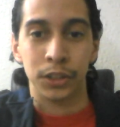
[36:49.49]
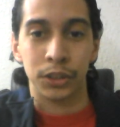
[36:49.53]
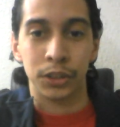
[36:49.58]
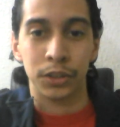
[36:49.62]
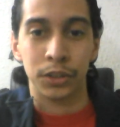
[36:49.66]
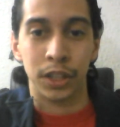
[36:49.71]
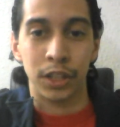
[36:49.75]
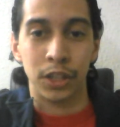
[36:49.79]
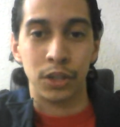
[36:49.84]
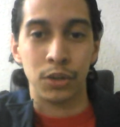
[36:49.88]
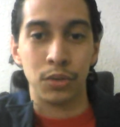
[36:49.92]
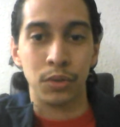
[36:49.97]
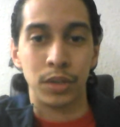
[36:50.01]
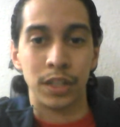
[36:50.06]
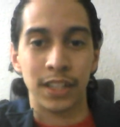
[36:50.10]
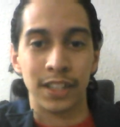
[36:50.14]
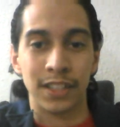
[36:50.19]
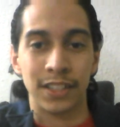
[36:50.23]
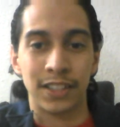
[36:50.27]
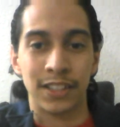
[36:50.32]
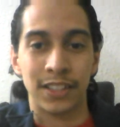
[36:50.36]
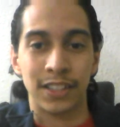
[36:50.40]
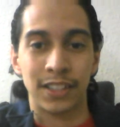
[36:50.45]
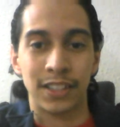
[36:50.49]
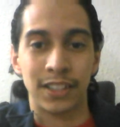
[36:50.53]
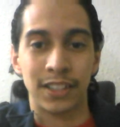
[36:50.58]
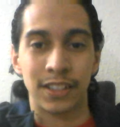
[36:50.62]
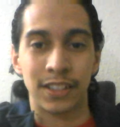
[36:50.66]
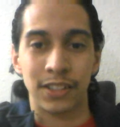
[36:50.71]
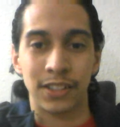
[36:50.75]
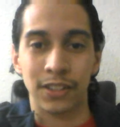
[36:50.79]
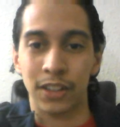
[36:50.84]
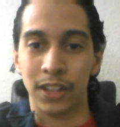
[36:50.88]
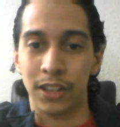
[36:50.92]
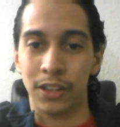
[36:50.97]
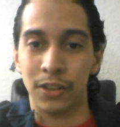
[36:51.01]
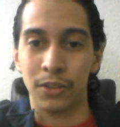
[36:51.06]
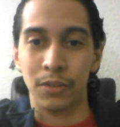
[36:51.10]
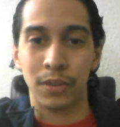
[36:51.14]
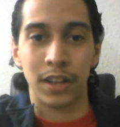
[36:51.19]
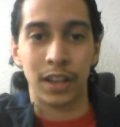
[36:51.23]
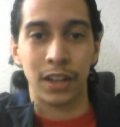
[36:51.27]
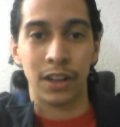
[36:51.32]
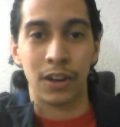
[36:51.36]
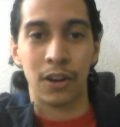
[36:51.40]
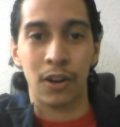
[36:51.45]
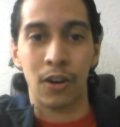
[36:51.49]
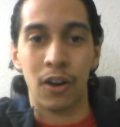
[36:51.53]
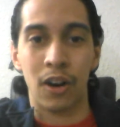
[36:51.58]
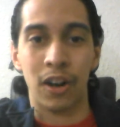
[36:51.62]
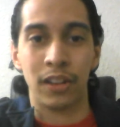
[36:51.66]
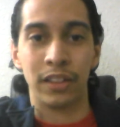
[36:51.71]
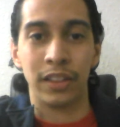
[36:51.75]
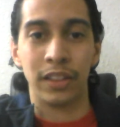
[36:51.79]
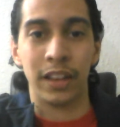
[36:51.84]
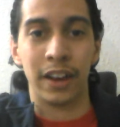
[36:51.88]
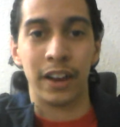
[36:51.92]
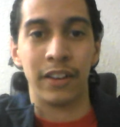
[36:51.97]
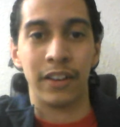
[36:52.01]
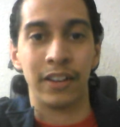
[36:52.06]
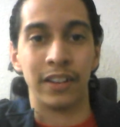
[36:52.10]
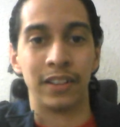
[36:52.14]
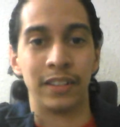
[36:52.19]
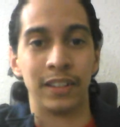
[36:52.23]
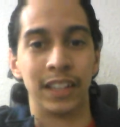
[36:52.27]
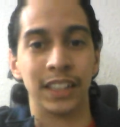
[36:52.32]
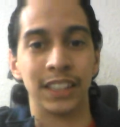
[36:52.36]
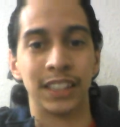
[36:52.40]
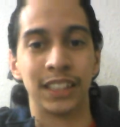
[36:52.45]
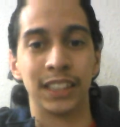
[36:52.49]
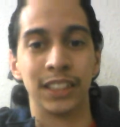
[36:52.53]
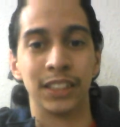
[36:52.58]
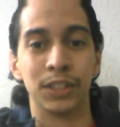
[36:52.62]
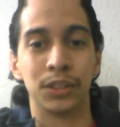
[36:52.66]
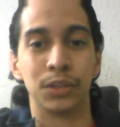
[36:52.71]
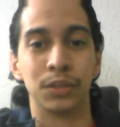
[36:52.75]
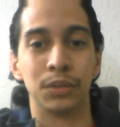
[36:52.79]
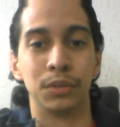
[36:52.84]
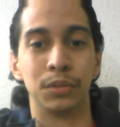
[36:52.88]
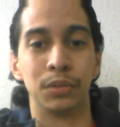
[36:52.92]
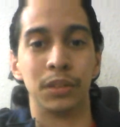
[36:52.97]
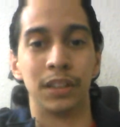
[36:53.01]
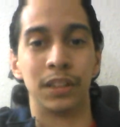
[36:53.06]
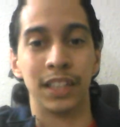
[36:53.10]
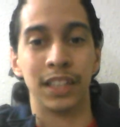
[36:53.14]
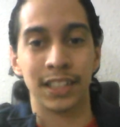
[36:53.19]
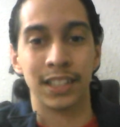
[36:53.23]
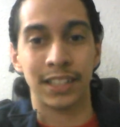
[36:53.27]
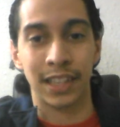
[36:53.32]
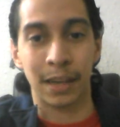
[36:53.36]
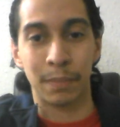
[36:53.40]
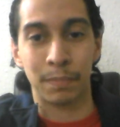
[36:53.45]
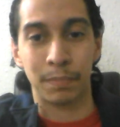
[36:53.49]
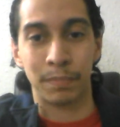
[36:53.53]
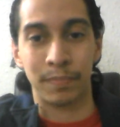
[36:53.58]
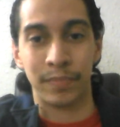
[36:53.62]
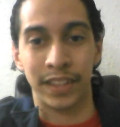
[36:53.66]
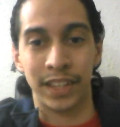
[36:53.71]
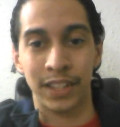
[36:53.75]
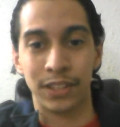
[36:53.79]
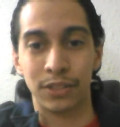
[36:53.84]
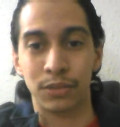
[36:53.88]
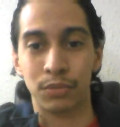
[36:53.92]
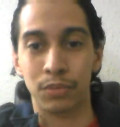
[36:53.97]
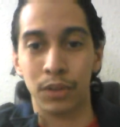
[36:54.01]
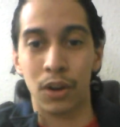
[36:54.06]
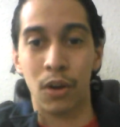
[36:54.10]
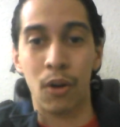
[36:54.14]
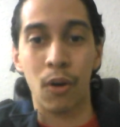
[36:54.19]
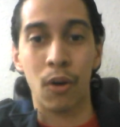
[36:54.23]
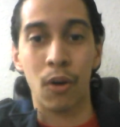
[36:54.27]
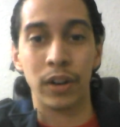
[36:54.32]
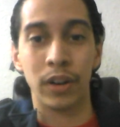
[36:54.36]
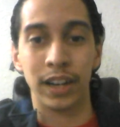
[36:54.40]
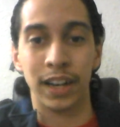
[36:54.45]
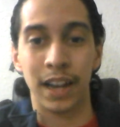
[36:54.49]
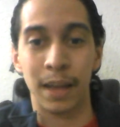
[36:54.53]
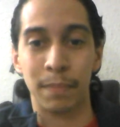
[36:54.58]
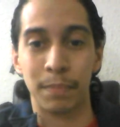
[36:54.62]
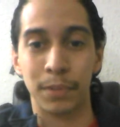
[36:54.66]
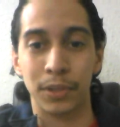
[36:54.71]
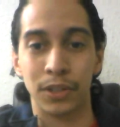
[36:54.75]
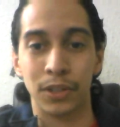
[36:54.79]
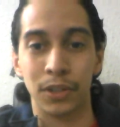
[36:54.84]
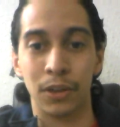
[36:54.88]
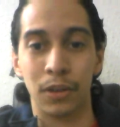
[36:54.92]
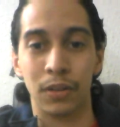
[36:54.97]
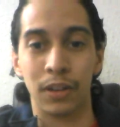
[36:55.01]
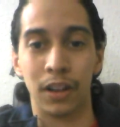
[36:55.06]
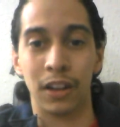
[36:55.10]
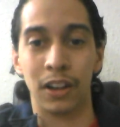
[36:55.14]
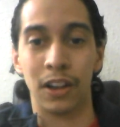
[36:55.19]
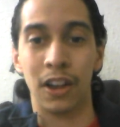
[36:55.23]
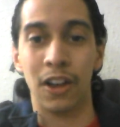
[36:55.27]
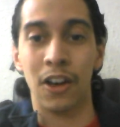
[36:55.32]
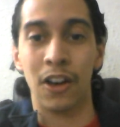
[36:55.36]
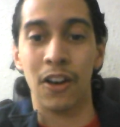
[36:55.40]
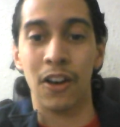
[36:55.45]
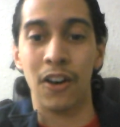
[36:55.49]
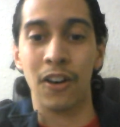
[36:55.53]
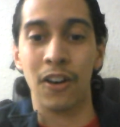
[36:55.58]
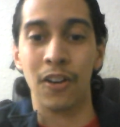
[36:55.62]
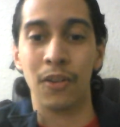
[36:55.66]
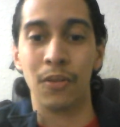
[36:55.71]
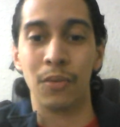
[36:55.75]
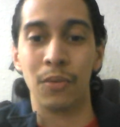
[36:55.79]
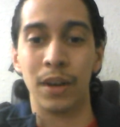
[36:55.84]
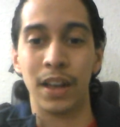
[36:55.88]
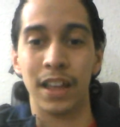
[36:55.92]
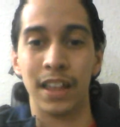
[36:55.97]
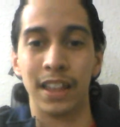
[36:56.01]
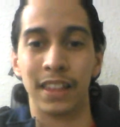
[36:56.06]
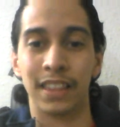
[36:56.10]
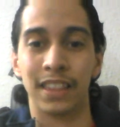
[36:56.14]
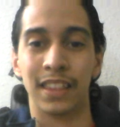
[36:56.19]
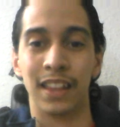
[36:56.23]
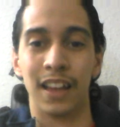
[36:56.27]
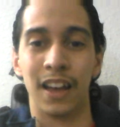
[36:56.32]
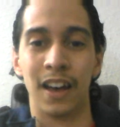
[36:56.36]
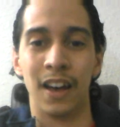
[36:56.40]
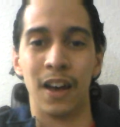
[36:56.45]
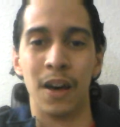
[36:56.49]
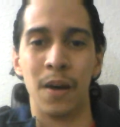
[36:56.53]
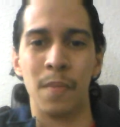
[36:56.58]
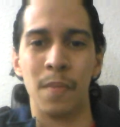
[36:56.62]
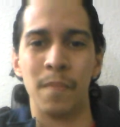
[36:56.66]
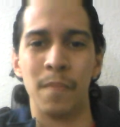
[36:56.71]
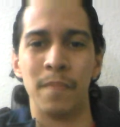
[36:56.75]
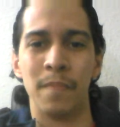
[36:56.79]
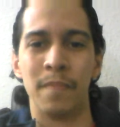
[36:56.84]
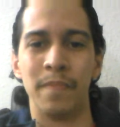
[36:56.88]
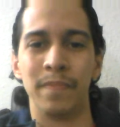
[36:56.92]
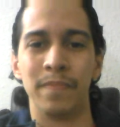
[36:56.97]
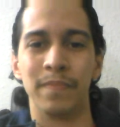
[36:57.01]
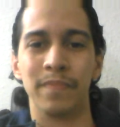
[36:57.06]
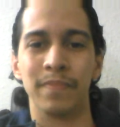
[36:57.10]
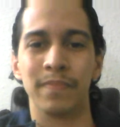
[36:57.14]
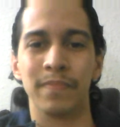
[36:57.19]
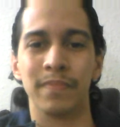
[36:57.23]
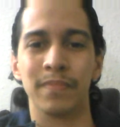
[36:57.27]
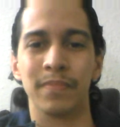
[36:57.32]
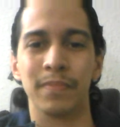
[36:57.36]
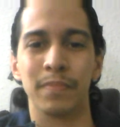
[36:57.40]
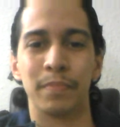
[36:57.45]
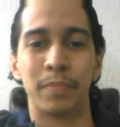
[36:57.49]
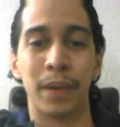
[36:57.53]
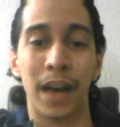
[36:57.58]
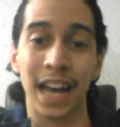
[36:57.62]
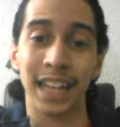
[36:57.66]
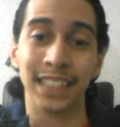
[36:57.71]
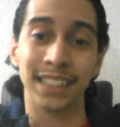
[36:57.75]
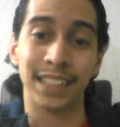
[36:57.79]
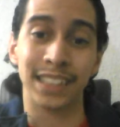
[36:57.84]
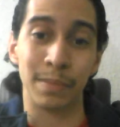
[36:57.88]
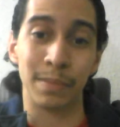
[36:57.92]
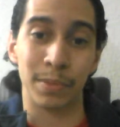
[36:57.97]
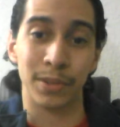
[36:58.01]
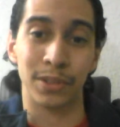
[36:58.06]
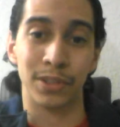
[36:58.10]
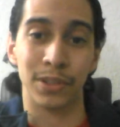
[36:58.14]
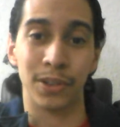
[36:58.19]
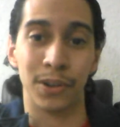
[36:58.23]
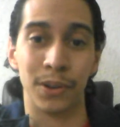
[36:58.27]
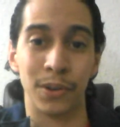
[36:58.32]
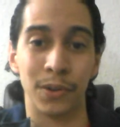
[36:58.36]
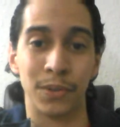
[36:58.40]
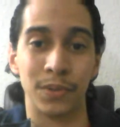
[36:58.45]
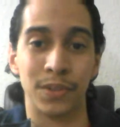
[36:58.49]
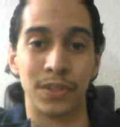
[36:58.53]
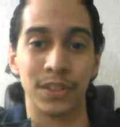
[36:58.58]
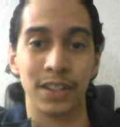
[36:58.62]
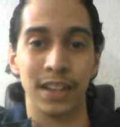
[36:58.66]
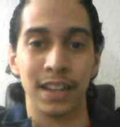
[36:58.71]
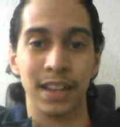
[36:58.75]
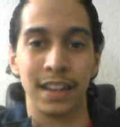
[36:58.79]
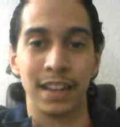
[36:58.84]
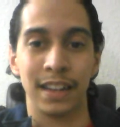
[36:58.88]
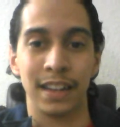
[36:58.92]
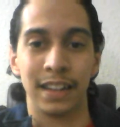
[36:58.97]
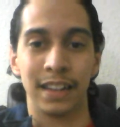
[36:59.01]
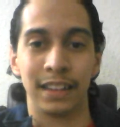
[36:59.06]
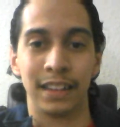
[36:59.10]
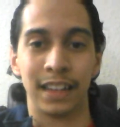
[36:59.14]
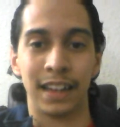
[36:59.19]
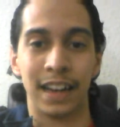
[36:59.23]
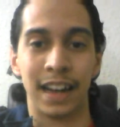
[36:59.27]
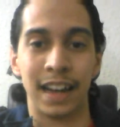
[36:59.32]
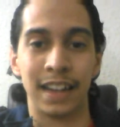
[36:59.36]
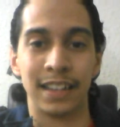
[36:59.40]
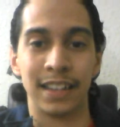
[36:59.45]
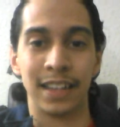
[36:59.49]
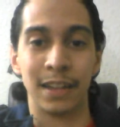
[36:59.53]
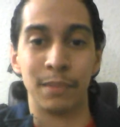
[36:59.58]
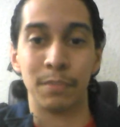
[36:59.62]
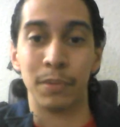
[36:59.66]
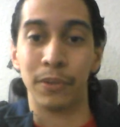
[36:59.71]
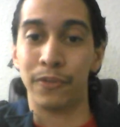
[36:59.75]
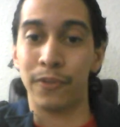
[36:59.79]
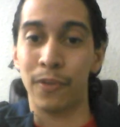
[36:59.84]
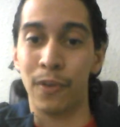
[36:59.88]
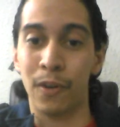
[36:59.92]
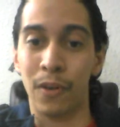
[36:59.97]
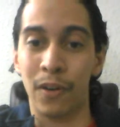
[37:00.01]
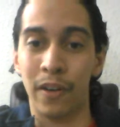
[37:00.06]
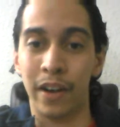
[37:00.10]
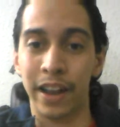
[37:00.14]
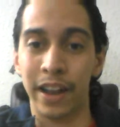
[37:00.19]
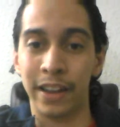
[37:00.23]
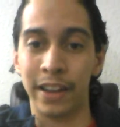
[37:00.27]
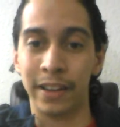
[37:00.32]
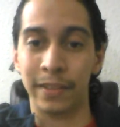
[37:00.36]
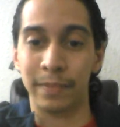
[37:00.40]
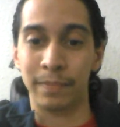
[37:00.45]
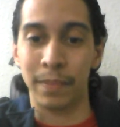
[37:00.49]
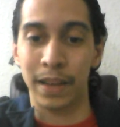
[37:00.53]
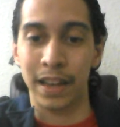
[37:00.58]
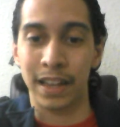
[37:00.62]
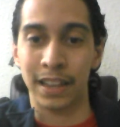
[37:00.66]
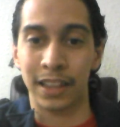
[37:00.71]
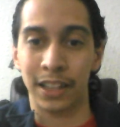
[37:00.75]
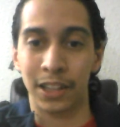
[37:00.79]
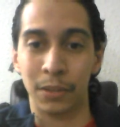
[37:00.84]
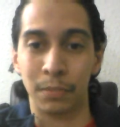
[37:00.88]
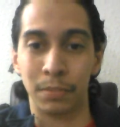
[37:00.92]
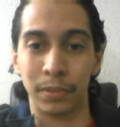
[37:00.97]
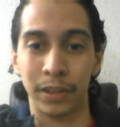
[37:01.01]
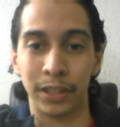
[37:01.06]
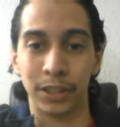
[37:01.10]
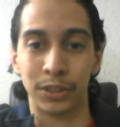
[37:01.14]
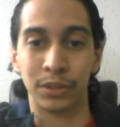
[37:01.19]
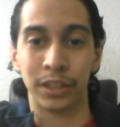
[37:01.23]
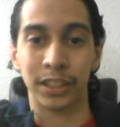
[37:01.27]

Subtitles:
so that you can go on there and listen to this recorded episode along with past episodes that I did before I made the complete